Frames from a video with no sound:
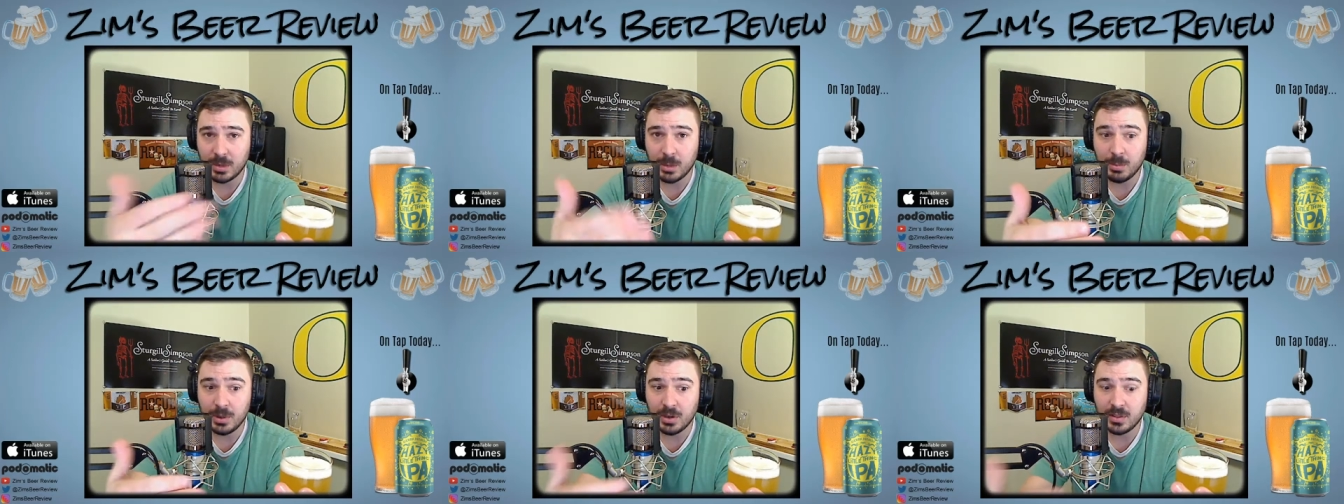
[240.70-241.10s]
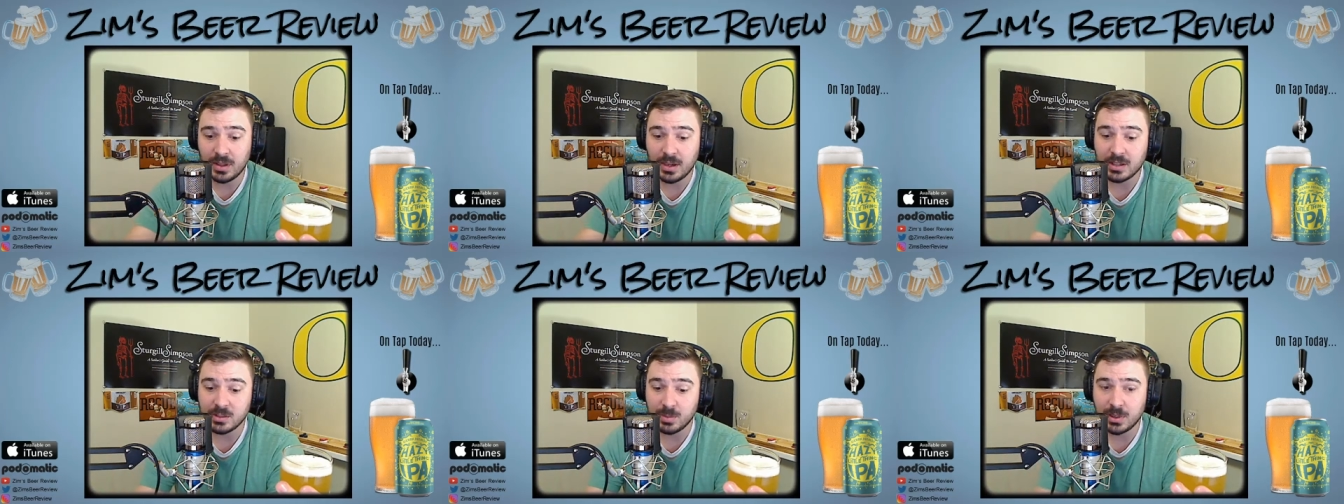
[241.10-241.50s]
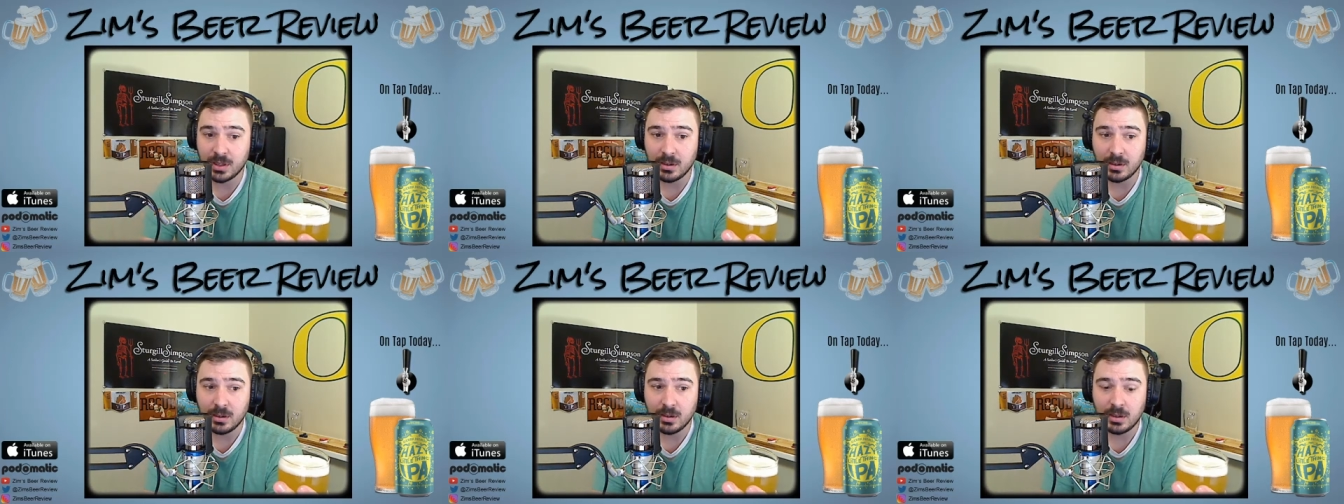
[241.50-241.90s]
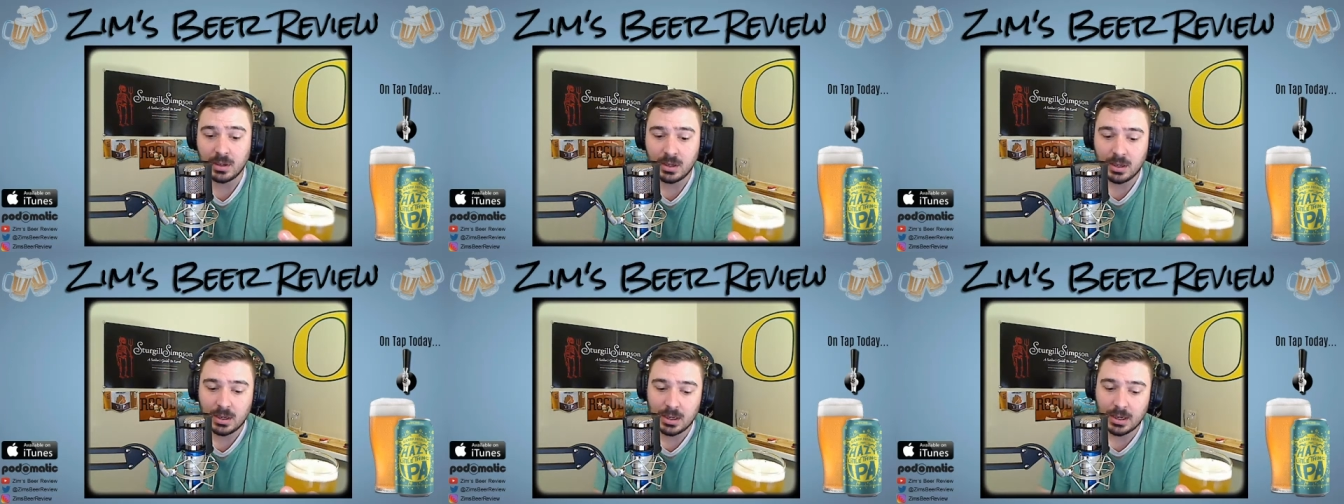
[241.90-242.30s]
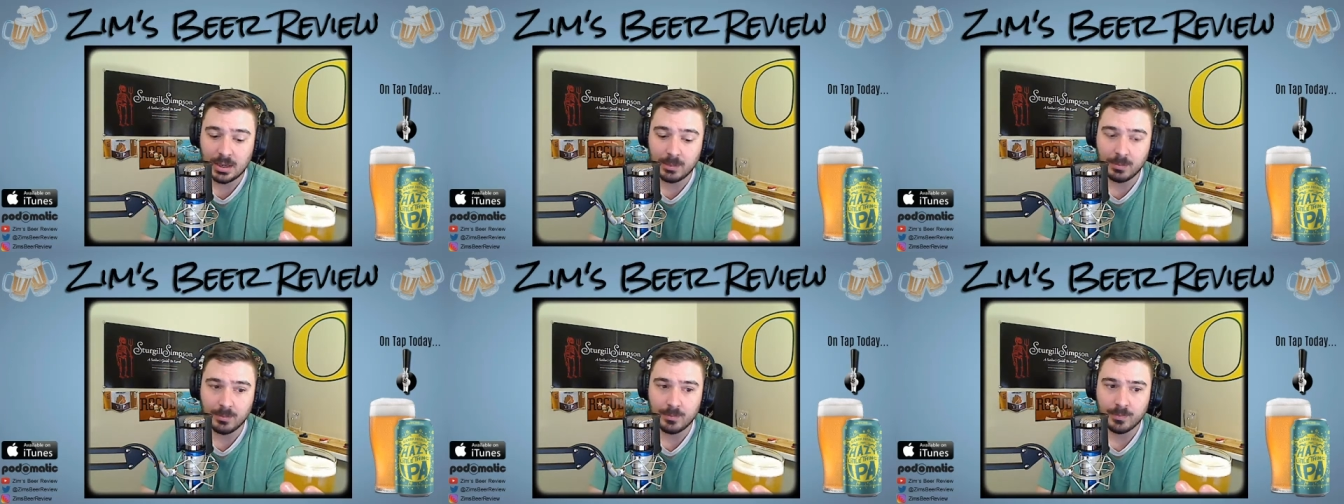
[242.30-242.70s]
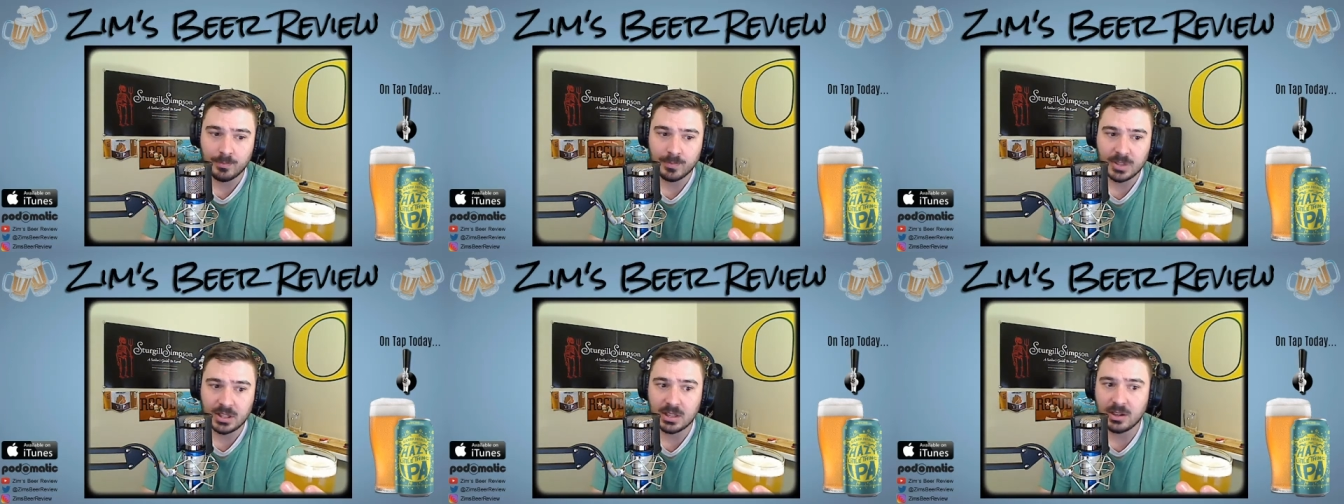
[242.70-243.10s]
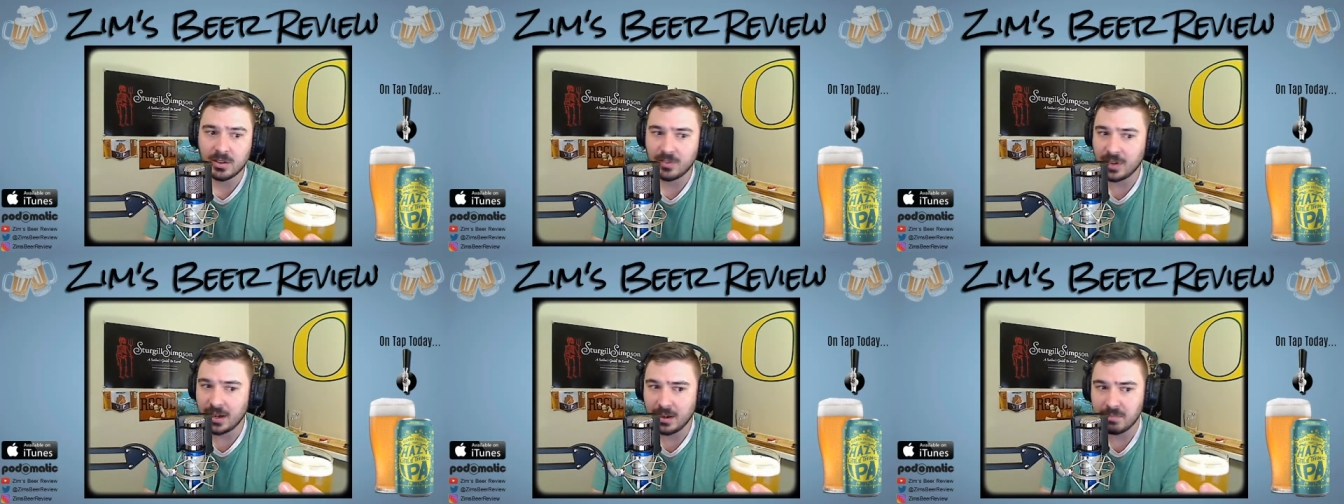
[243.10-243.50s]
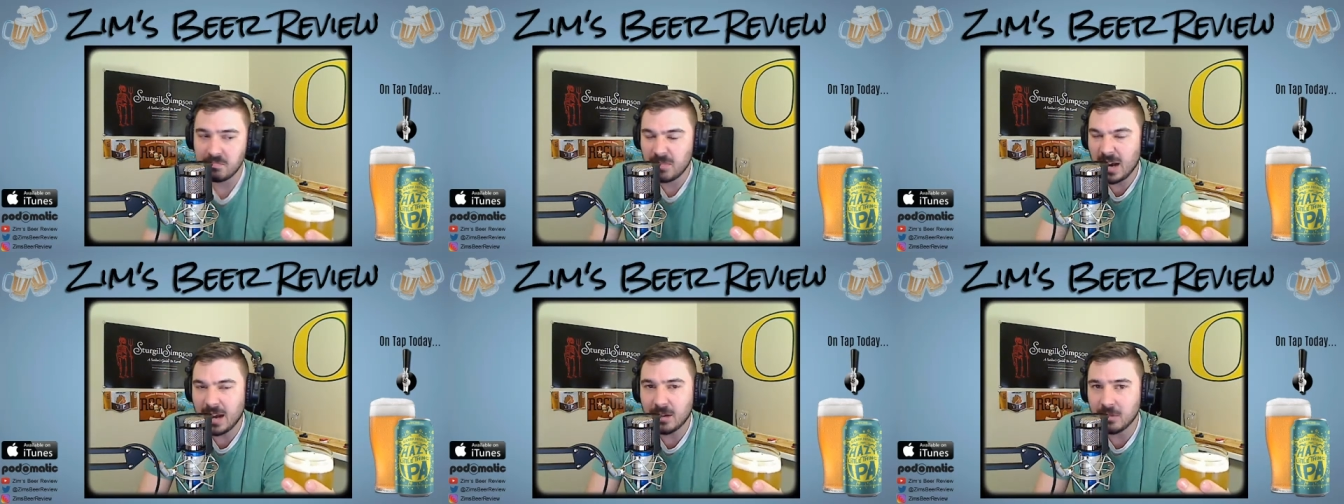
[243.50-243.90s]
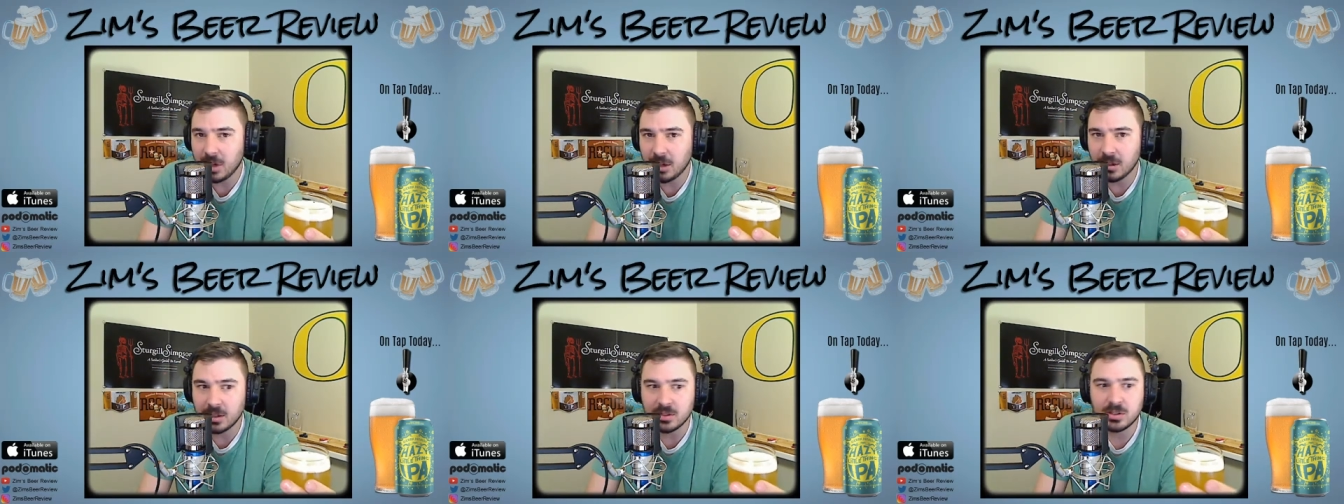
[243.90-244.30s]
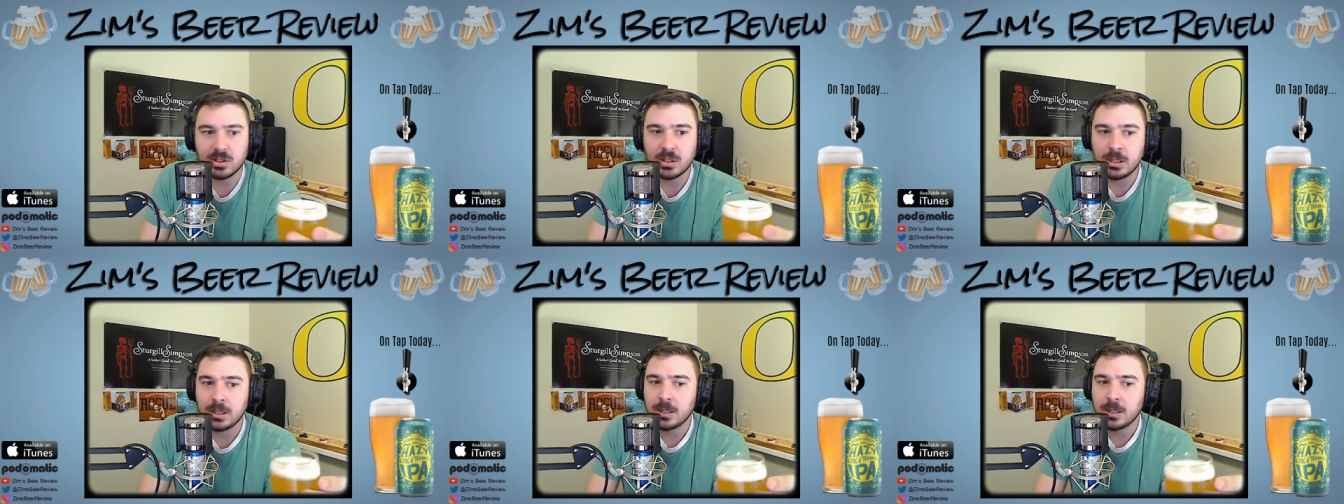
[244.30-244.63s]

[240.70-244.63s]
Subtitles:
beer that has been clarified. I don't notice.